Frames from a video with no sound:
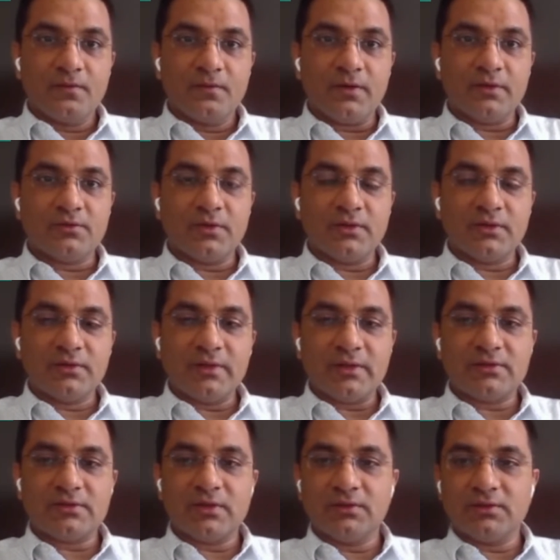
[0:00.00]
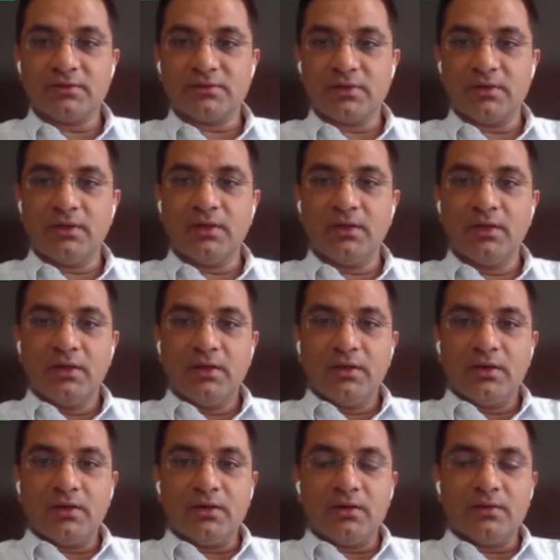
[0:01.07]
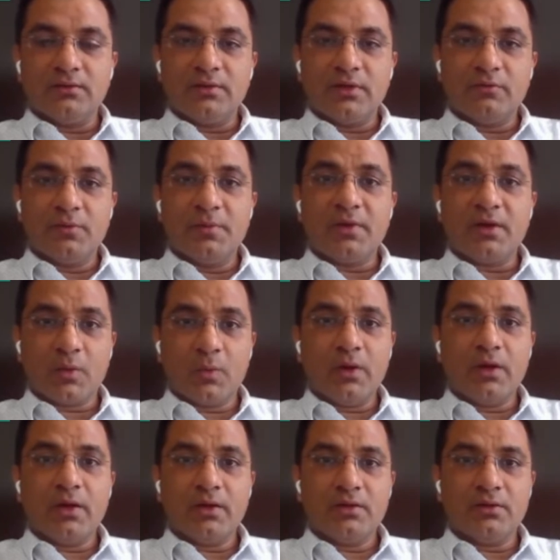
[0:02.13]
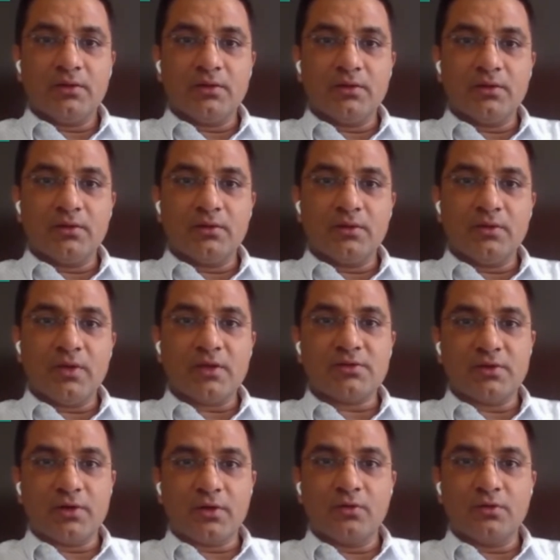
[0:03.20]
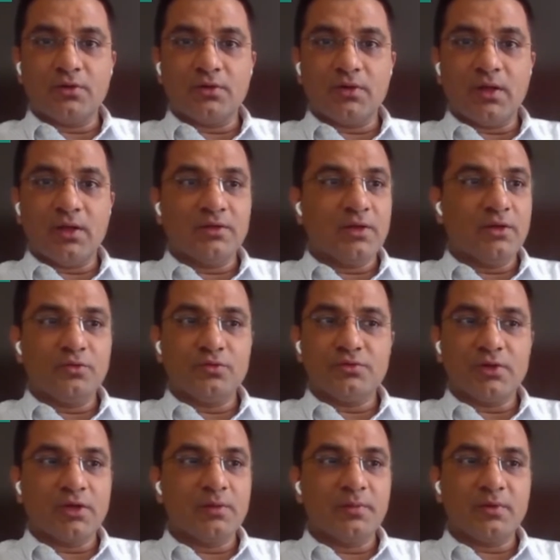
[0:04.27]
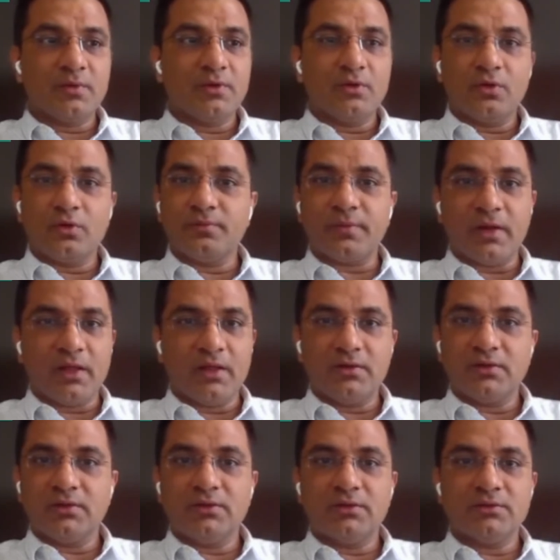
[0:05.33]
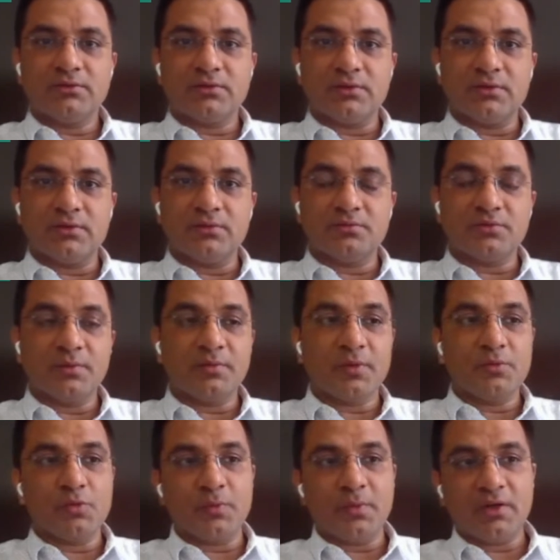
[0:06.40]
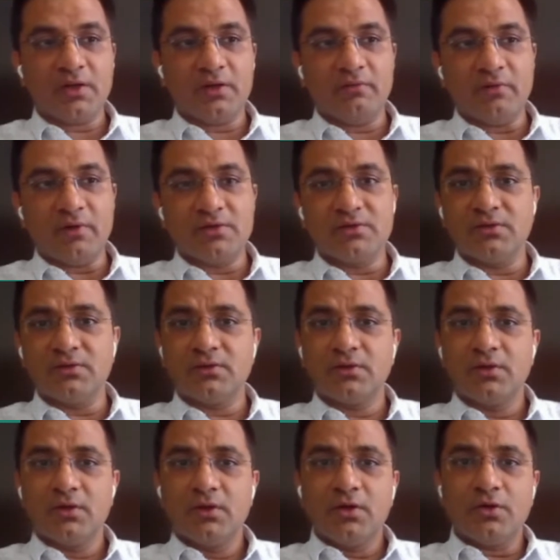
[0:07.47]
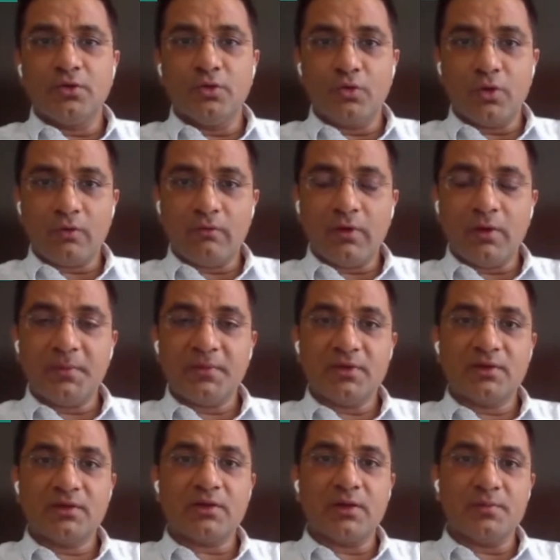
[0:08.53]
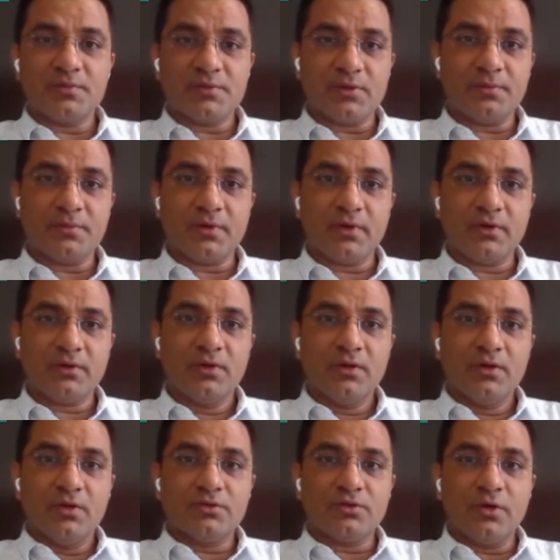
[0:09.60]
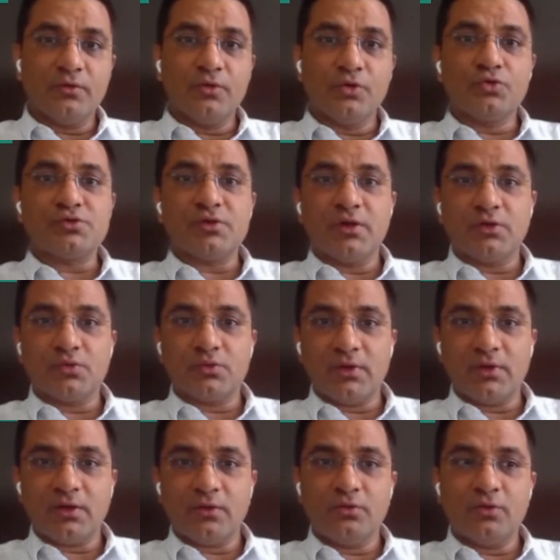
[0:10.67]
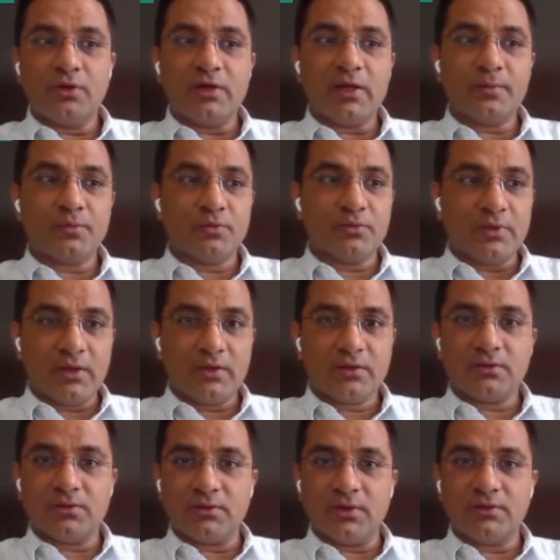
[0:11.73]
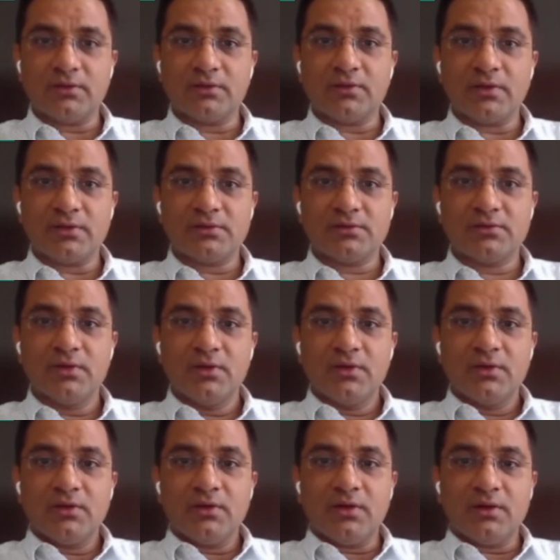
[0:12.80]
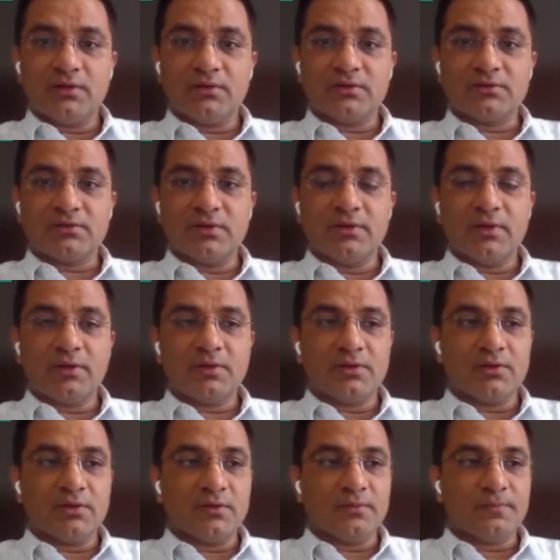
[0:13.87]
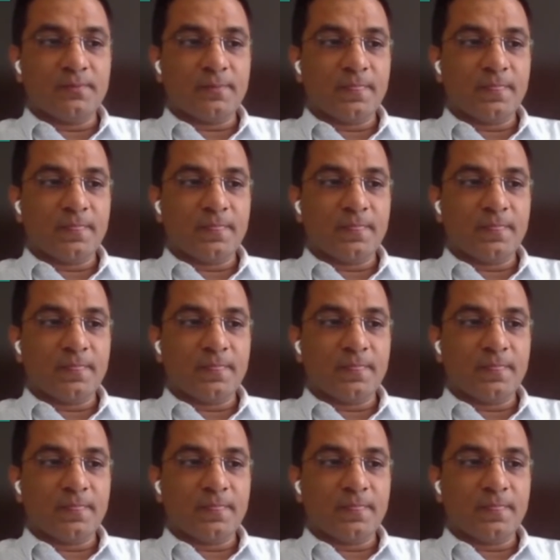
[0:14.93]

right? So I think that's another skill that will be required as a recruiter. And then you juggle between a lot of priorities. Sometimes you might have urgent new requirement that comes up, right? So how do you change to that? How do you adapt to that? I think that's another skill that a